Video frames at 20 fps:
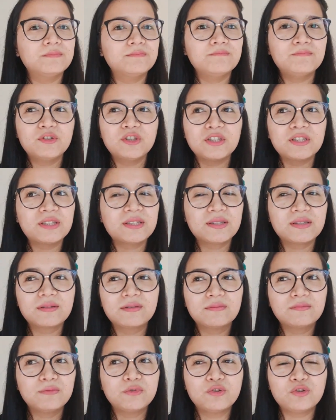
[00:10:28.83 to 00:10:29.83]
just
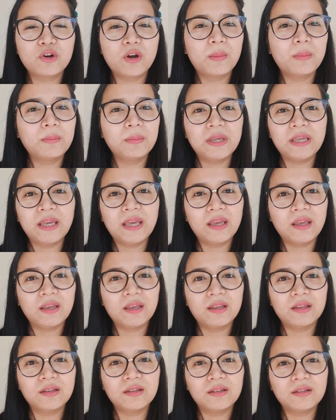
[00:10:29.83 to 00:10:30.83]
drop me
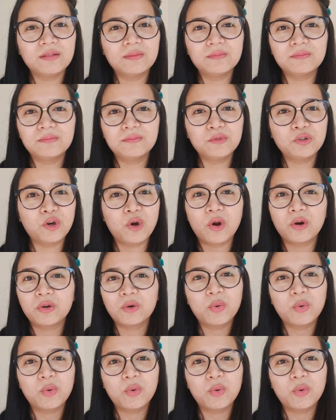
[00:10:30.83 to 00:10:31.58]
your